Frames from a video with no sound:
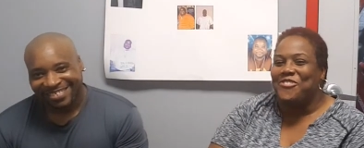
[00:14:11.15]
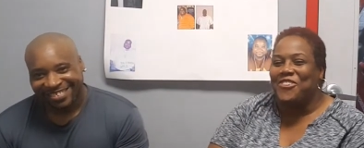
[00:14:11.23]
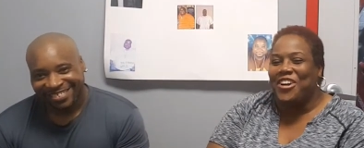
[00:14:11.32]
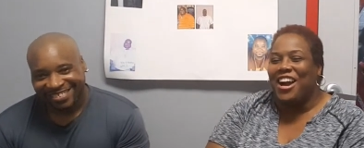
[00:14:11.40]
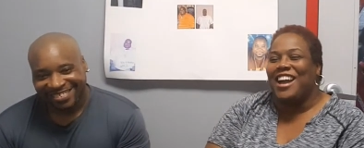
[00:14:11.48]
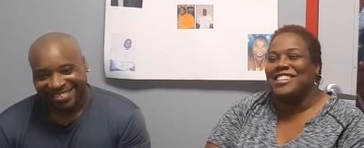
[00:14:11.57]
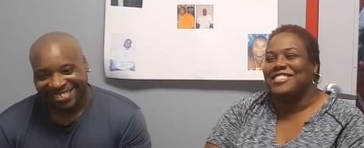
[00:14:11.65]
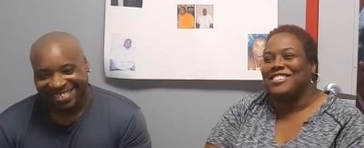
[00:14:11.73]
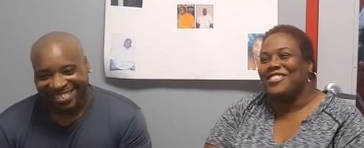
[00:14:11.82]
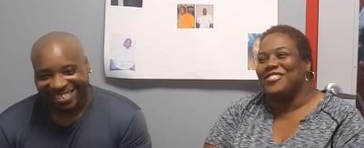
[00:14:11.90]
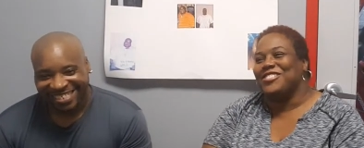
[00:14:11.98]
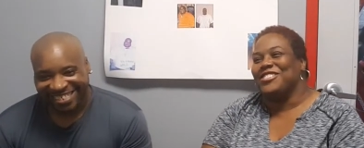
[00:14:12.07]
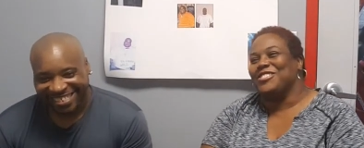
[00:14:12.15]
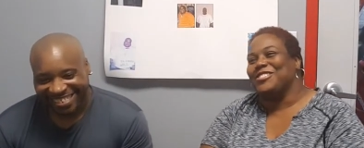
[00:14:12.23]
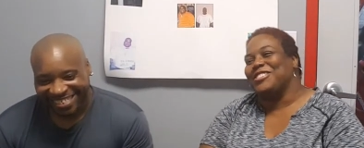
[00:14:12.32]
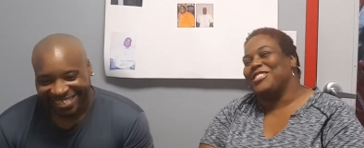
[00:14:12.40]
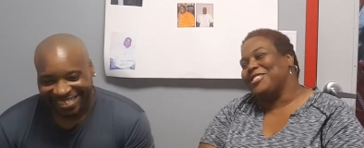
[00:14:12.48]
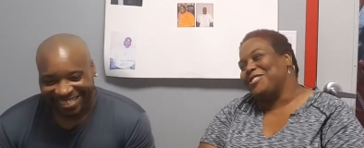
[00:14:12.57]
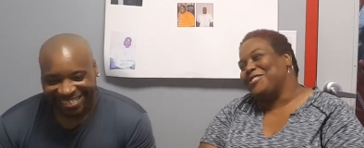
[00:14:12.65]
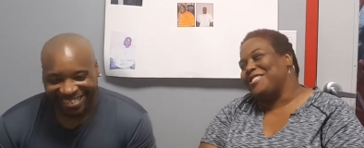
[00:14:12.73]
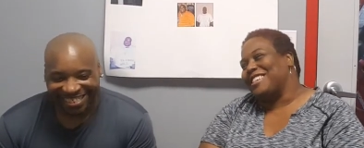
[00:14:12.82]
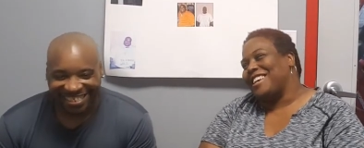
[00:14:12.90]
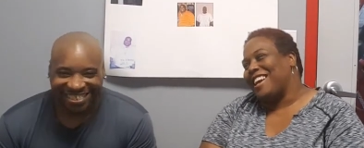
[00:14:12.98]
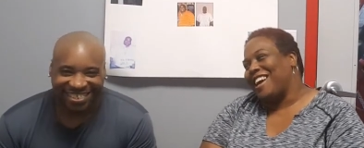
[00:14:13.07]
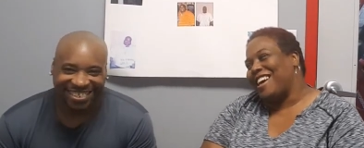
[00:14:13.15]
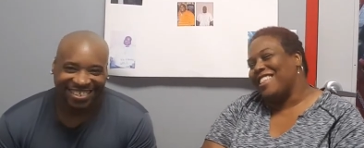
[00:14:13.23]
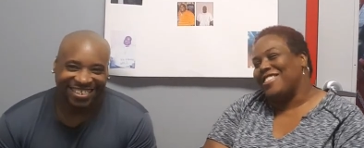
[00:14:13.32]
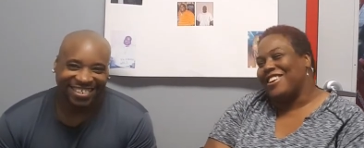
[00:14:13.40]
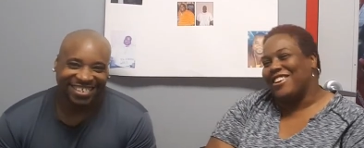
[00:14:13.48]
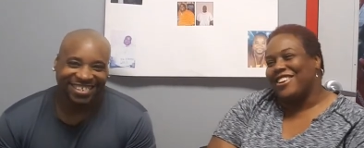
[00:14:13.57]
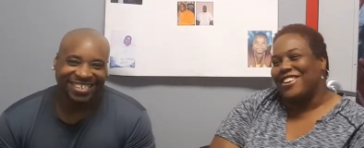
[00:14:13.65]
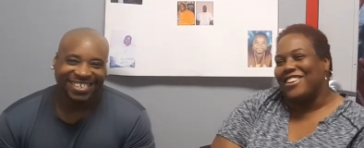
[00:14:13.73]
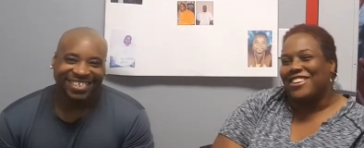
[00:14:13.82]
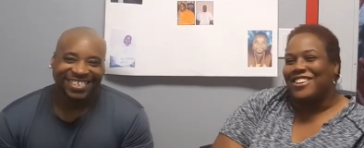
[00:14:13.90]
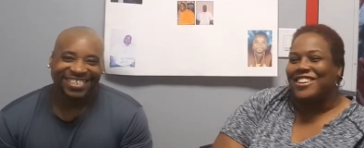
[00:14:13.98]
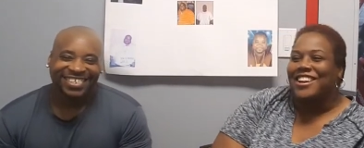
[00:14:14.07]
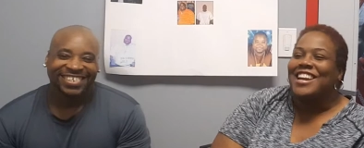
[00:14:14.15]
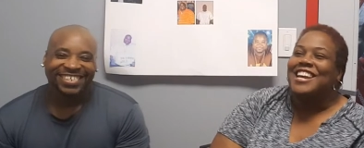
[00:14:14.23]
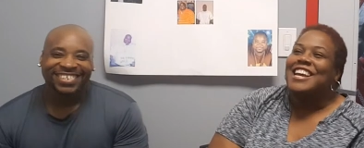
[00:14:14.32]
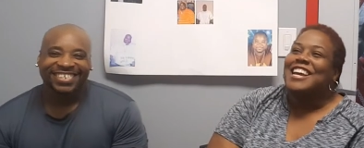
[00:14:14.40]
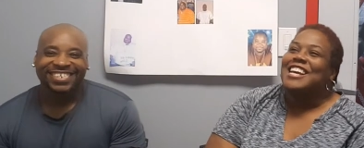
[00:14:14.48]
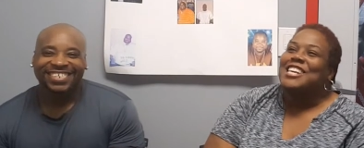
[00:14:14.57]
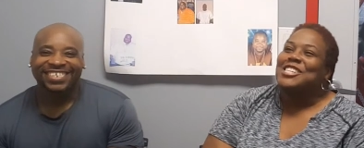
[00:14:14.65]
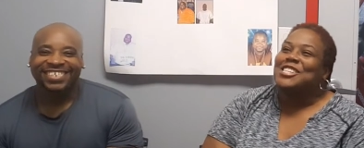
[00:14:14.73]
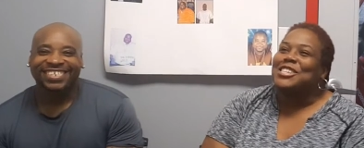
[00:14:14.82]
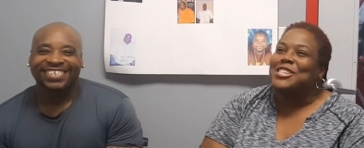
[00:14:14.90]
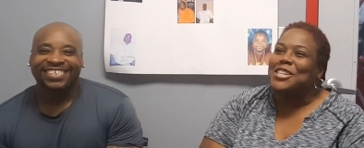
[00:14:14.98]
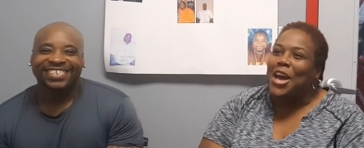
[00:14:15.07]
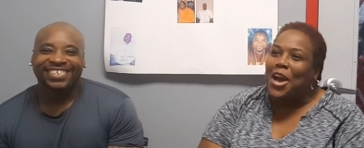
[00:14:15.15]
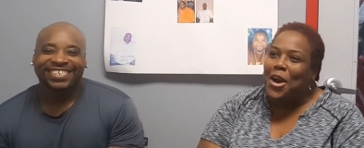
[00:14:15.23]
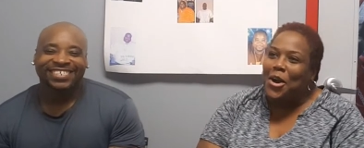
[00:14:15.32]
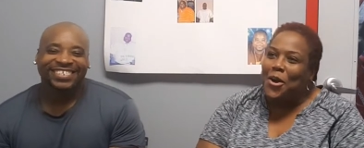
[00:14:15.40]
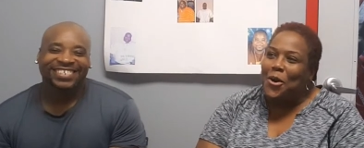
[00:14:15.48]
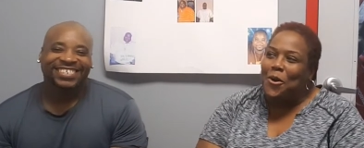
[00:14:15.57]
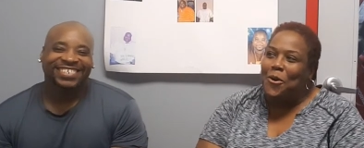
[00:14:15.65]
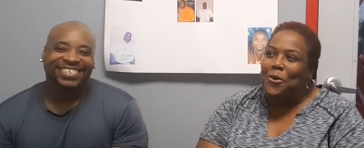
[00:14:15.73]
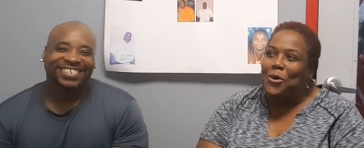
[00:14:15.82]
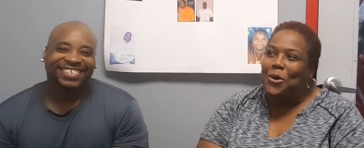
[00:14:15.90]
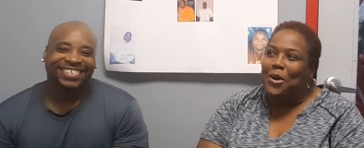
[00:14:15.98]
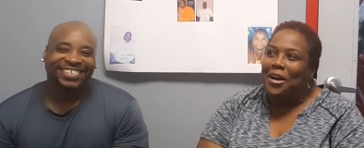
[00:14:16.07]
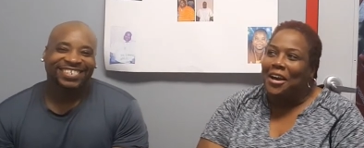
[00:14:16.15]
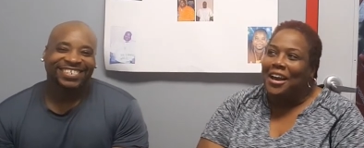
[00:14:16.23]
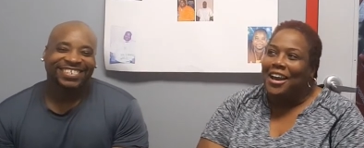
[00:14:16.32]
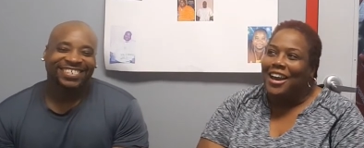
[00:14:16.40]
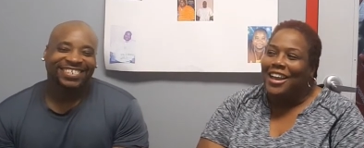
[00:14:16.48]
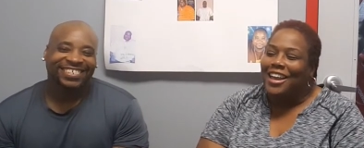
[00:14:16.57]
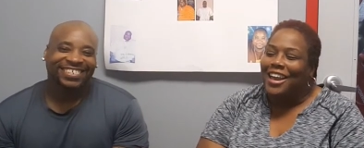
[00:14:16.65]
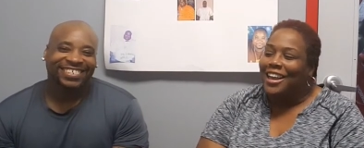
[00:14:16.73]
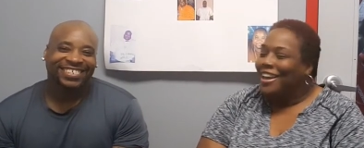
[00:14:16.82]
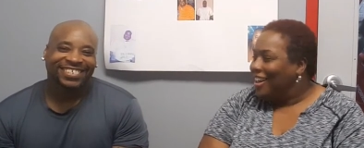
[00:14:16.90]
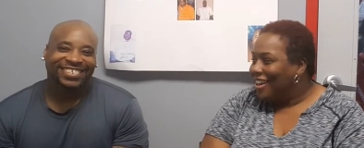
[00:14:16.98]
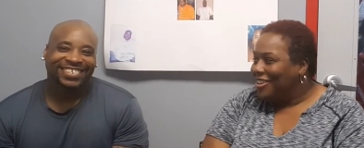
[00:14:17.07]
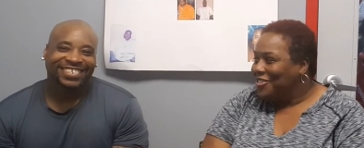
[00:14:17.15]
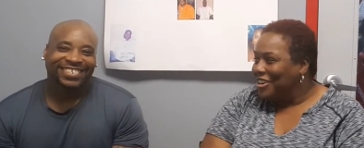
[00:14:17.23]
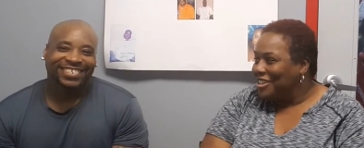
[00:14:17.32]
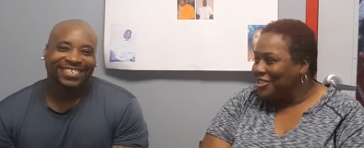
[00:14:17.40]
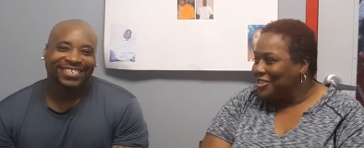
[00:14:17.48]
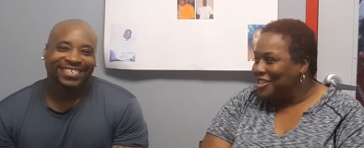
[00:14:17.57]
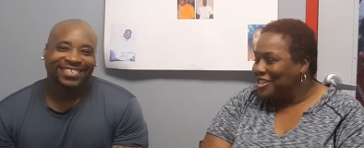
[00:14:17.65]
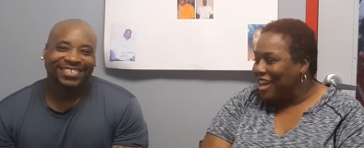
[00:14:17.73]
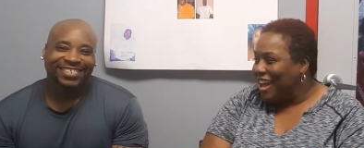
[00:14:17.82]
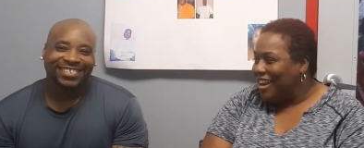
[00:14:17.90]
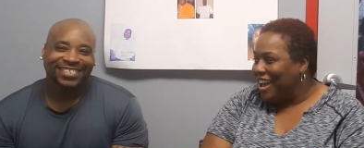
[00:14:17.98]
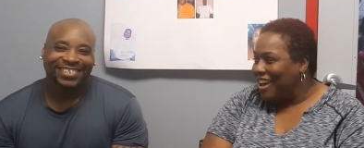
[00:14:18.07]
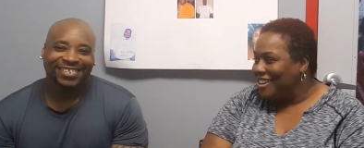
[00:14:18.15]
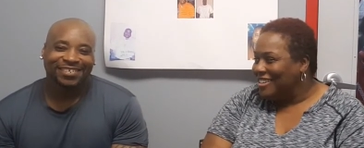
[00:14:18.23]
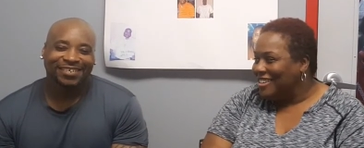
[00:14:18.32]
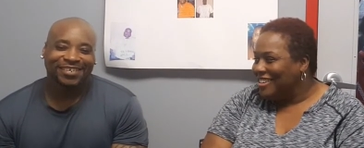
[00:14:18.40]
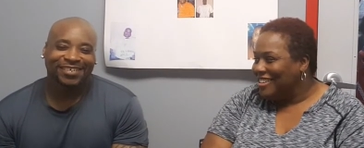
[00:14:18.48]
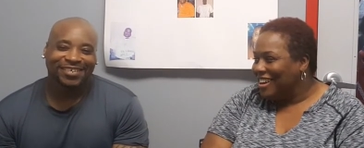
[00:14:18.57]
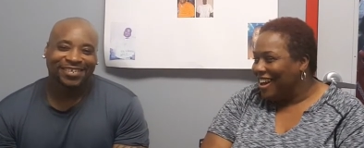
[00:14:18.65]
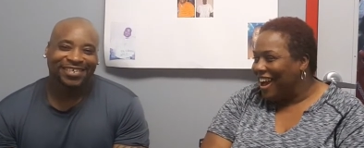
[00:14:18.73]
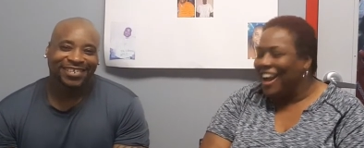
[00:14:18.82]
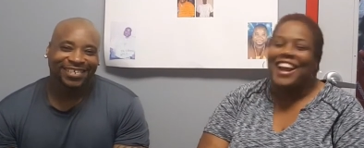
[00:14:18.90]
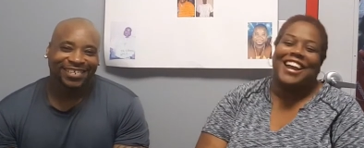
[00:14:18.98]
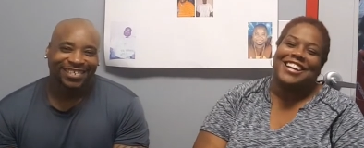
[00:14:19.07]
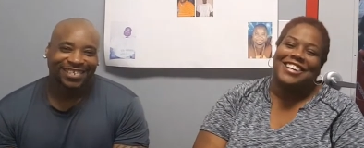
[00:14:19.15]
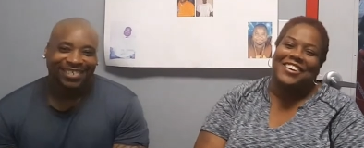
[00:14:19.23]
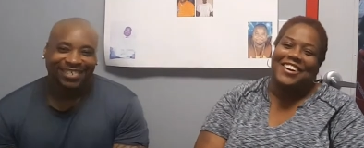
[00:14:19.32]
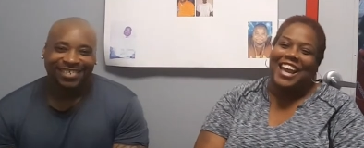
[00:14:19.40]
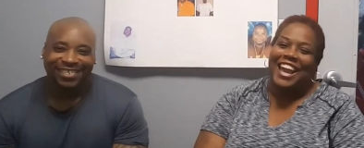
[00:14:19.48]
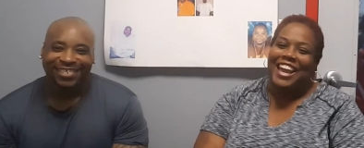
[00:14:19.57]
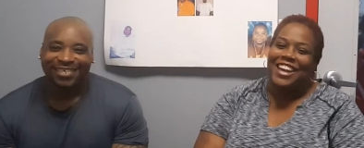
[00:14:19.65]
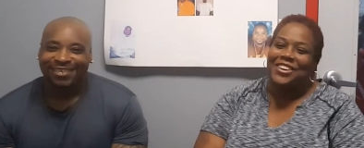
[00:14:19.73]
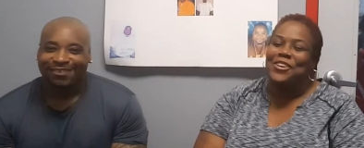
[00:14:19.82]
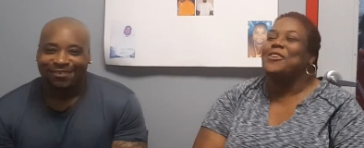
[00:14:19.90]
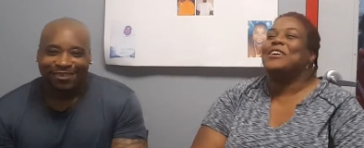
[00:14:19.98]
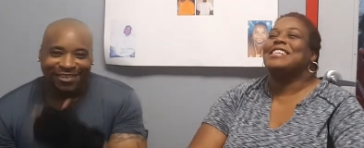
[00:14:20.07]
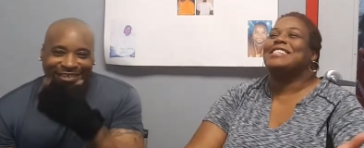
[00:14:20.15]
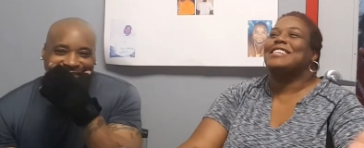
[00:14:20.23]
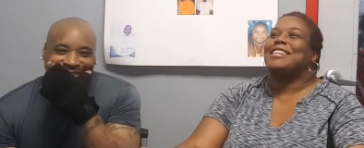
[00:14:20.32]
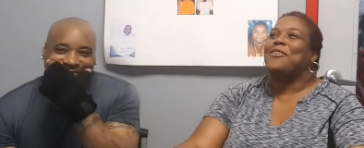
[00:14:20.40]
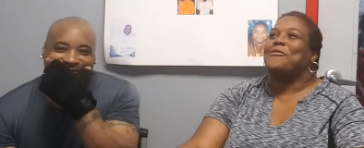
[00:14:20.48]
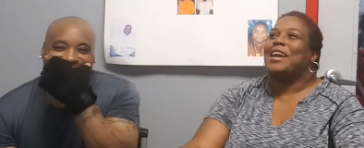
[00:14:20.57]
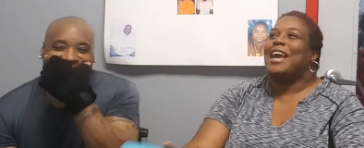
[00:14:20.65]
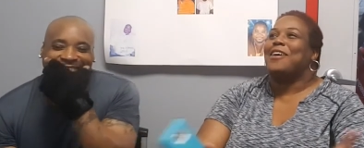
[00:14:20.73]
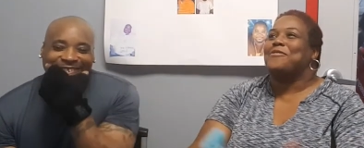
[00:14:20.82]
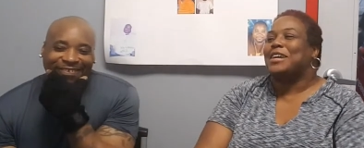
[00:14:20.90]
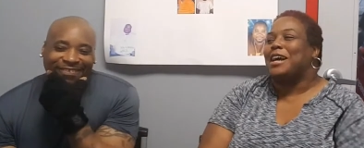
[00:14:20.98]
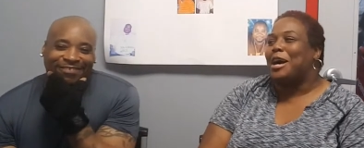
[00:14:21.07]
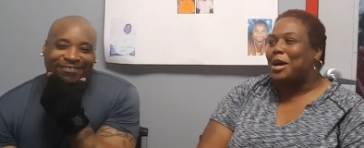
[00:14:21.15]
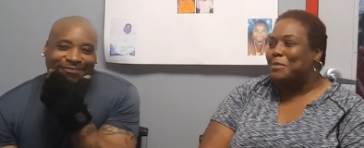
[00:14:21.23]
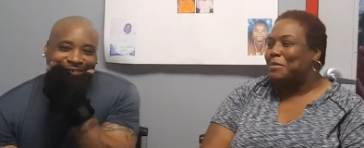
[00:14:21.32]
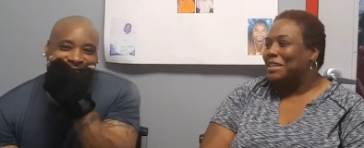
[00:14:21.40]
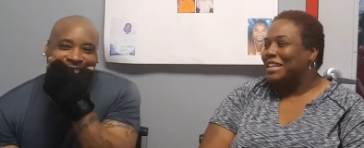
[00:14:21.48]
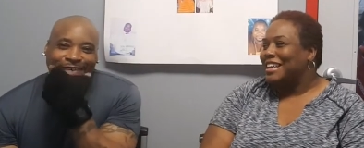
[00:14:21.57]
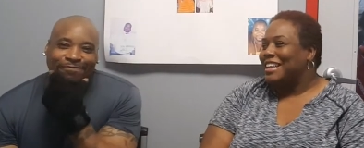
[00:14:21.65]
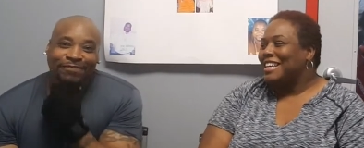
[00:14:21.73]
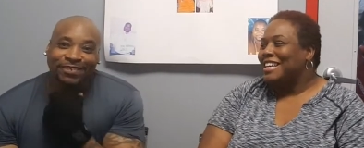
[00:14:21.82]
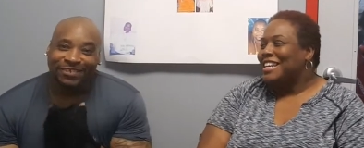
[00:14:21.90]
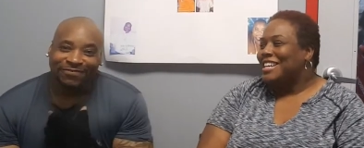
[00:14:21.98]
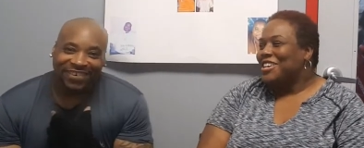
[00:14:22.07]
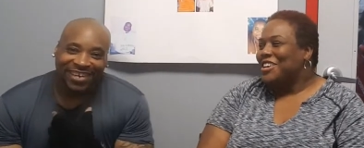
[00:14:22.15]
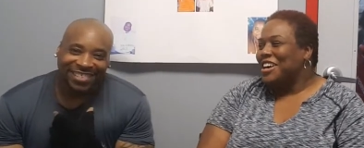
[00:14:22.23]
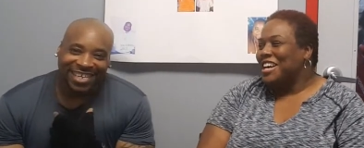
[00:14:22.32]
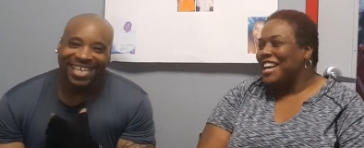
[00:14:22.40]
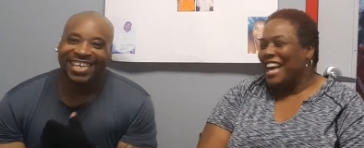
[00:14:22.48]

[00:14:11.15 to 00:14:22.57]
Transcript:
Speaker 1: watch on YouTube together. So you ready to do the shout out? Yeah. All right, go ahead. Who is it that we have in common?
Speaker 2: What's up, being father?